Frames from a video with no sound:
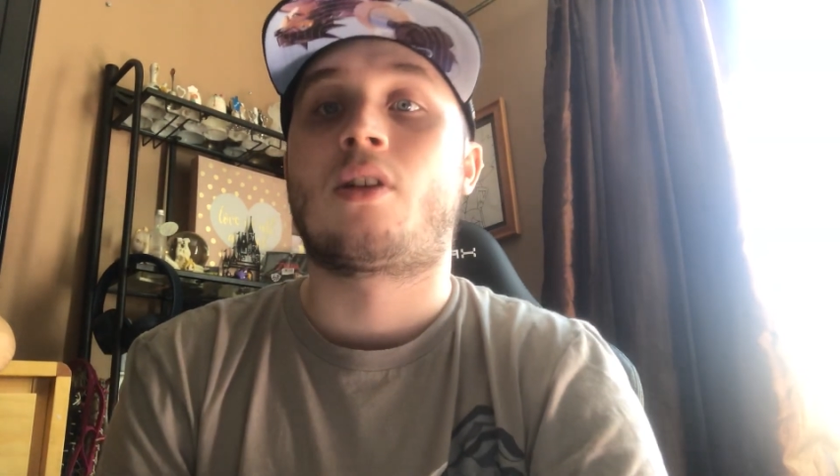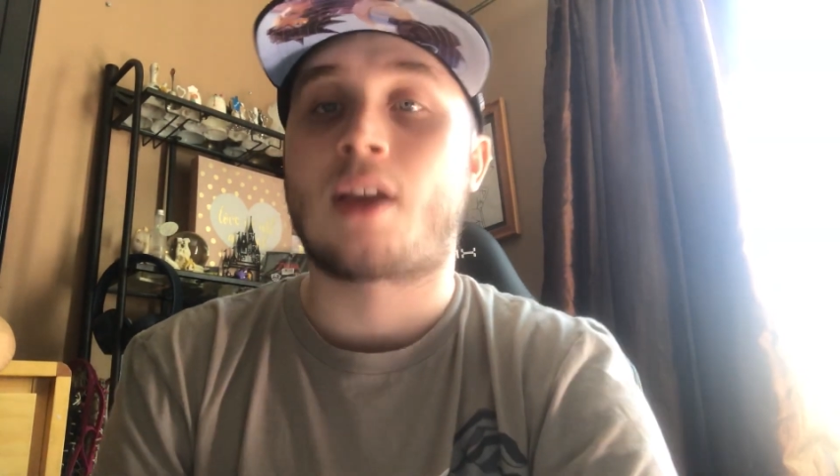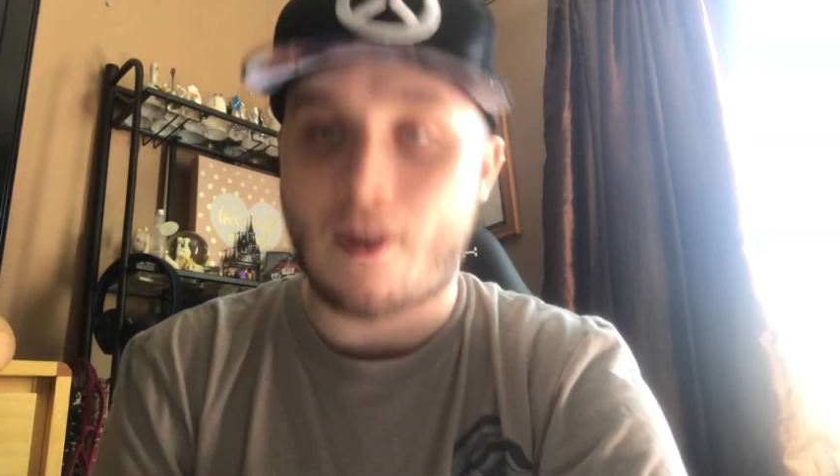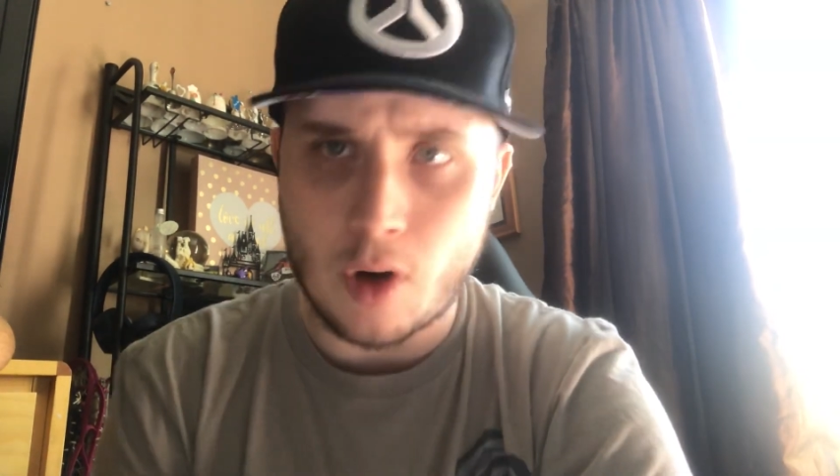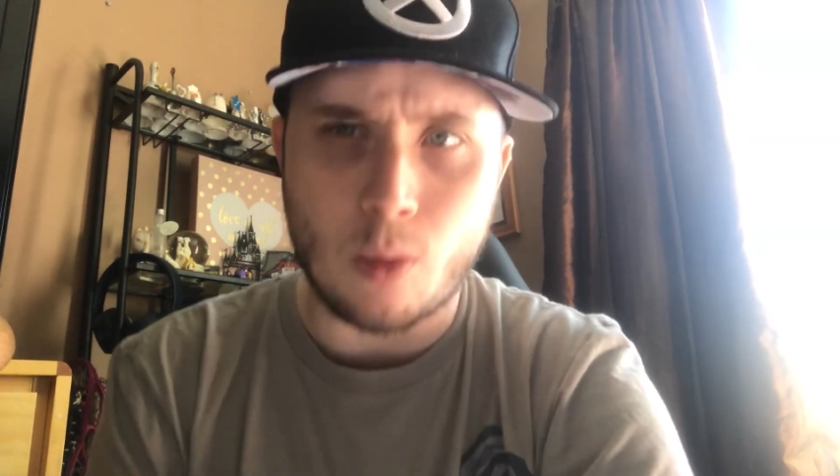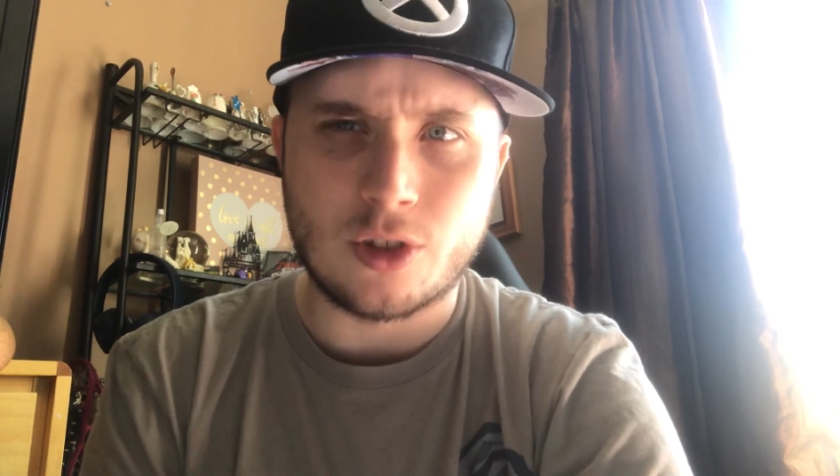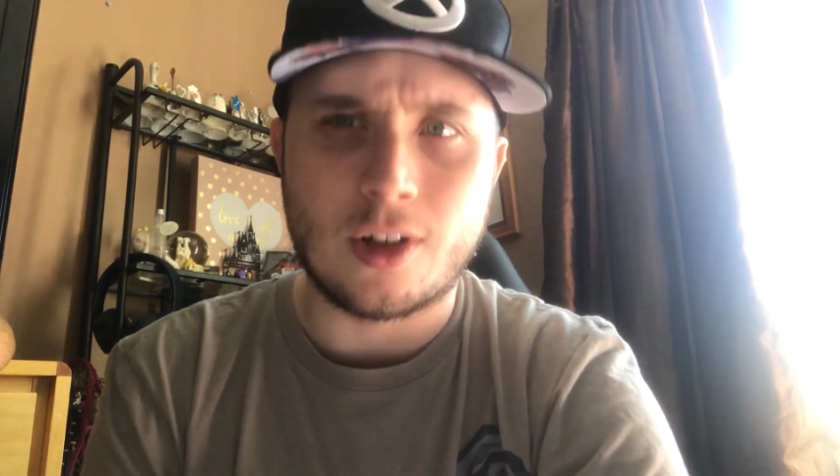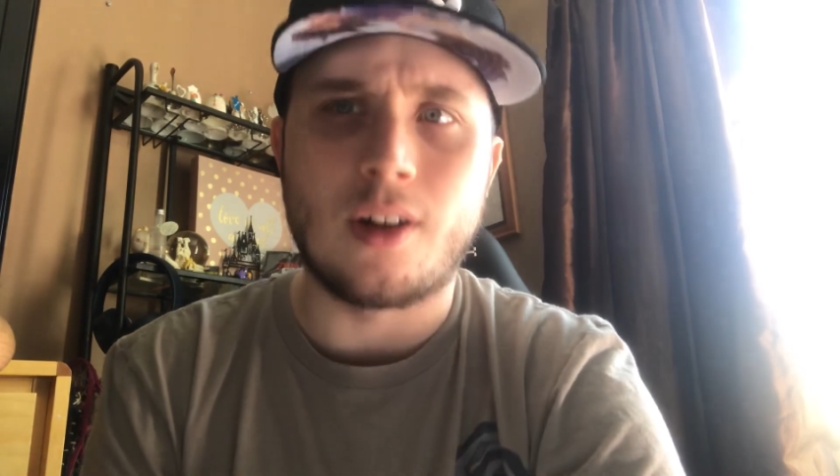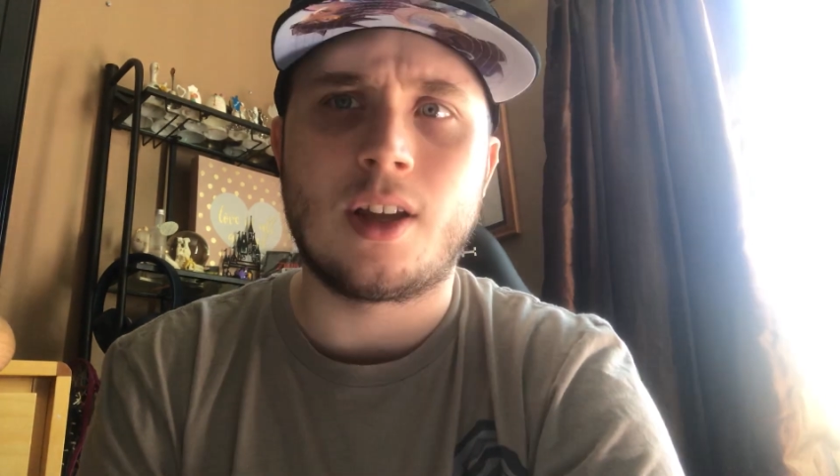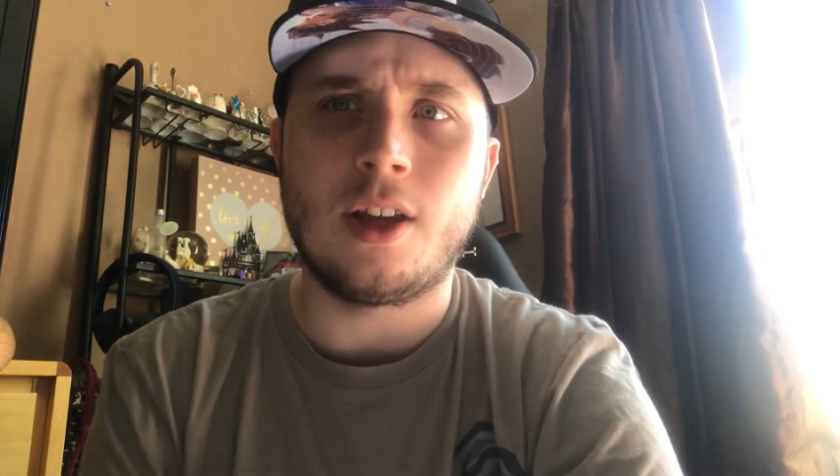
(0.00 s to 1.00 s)
Kevin Owens
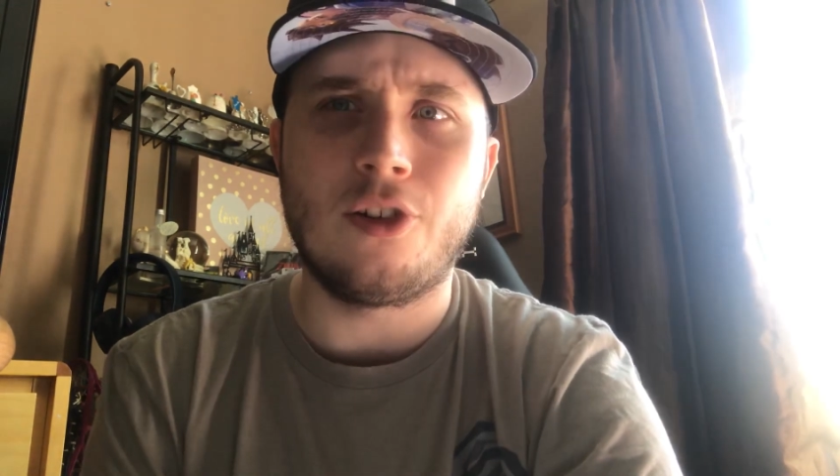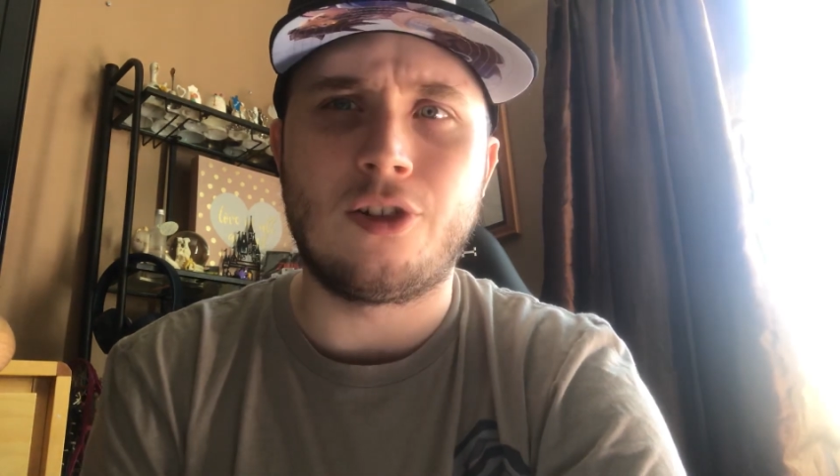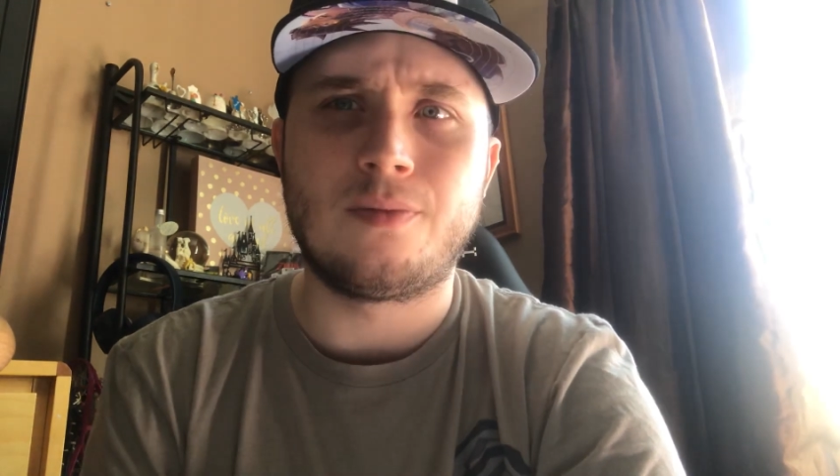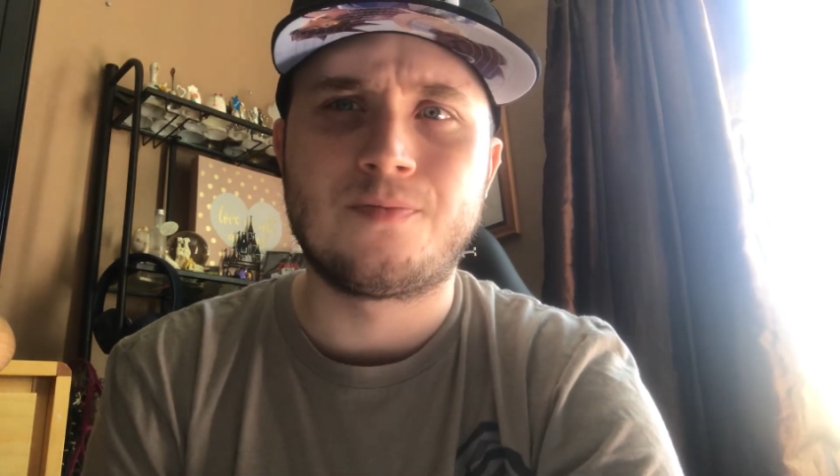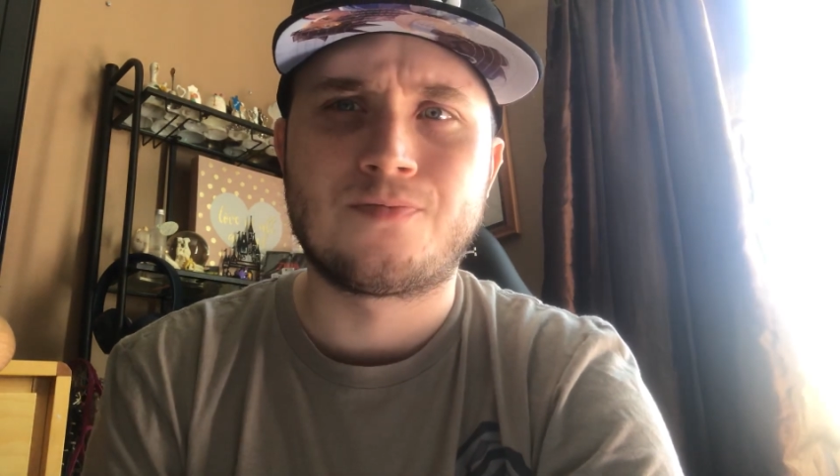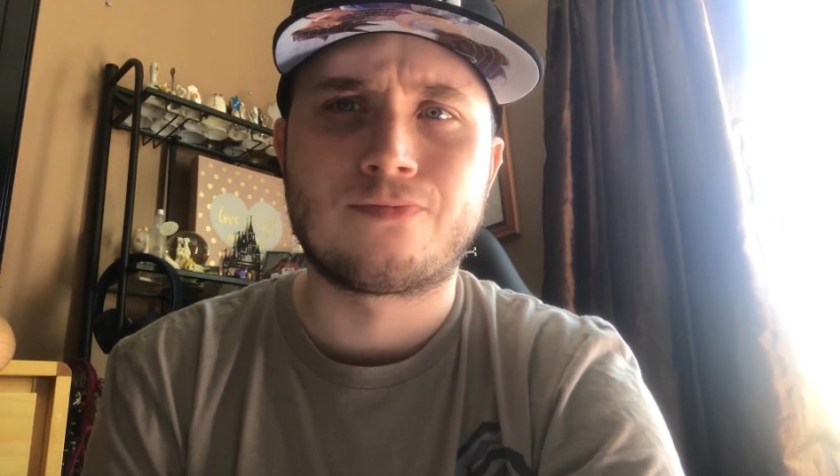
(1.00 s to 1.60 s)
turned heel.